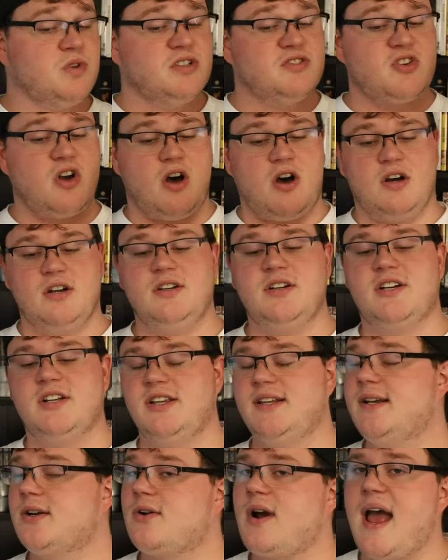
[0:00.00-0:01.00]
was
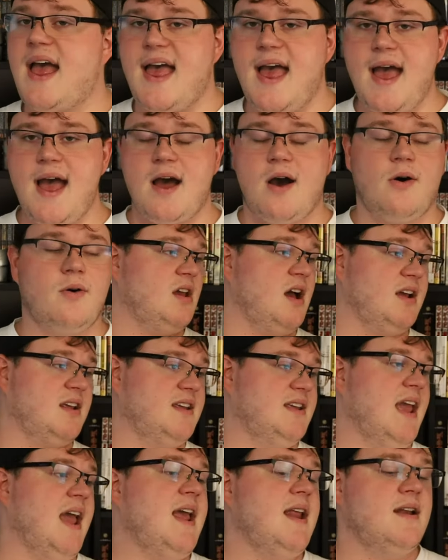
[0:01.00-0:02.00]
unclear how.
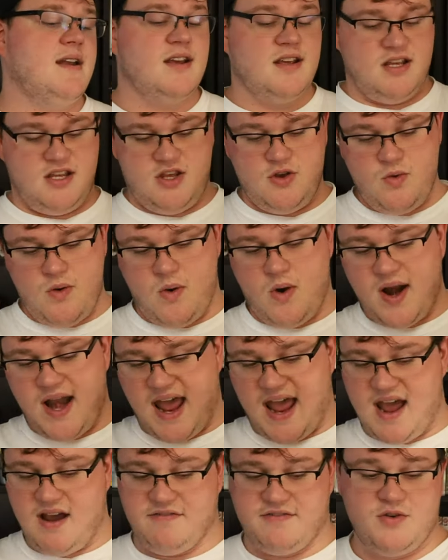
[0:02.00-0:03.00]
Again, you would
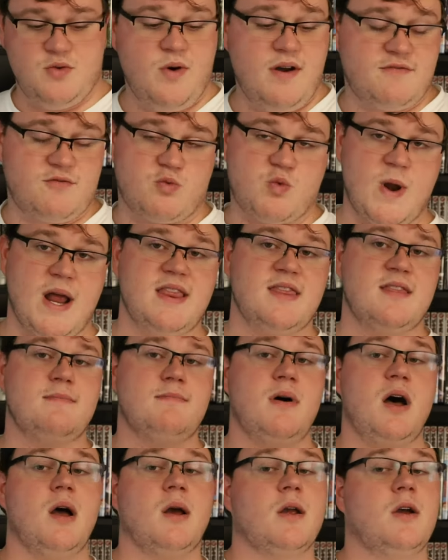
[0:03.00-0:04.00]
have to have read the
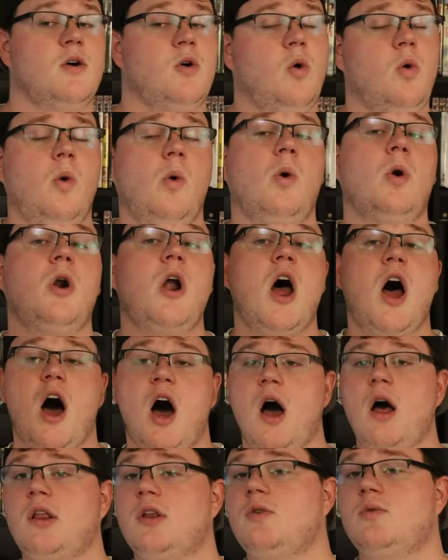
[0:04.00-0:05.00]
manga, or
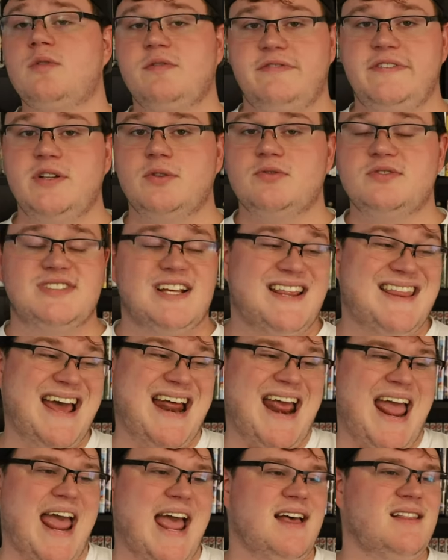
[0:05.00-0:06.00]
Hollow reveals
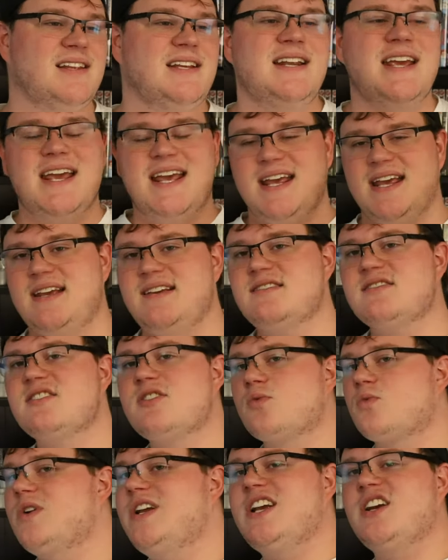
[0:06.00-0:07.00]
that Alan is
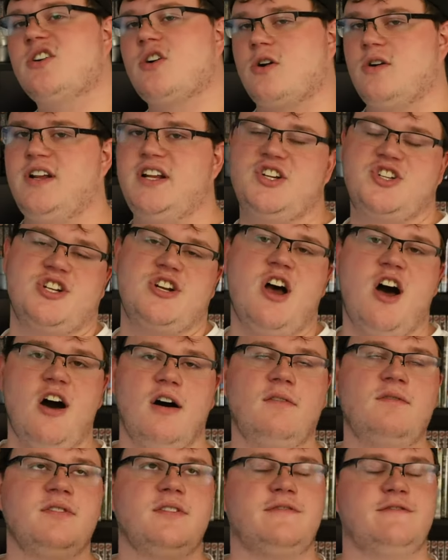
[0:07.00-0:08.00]
the reincarnation
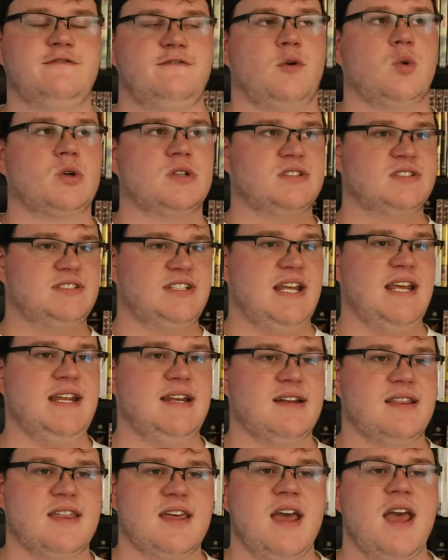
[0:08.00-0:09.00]
of the
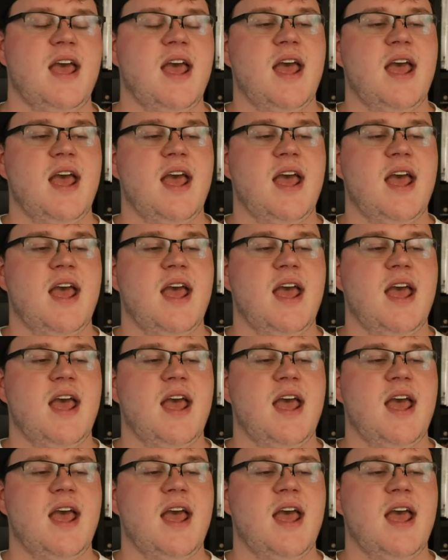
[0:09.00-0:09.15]
14th.